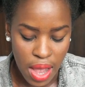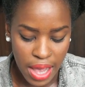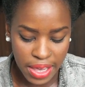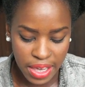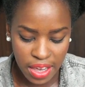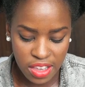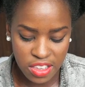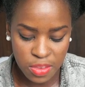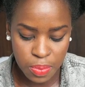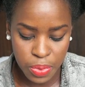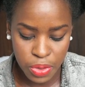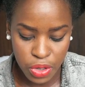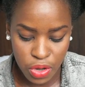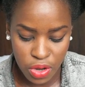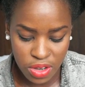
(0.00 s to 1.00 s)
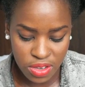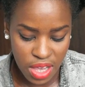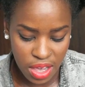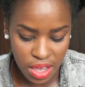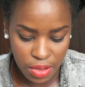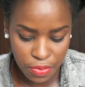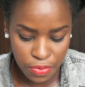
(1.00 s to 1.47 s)
I guess because
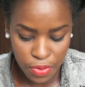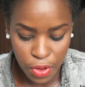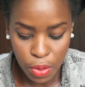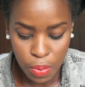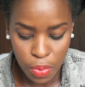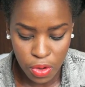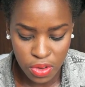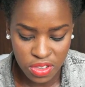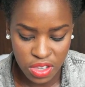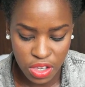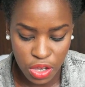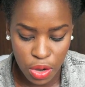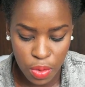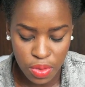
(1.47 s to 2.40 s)
I felt more secure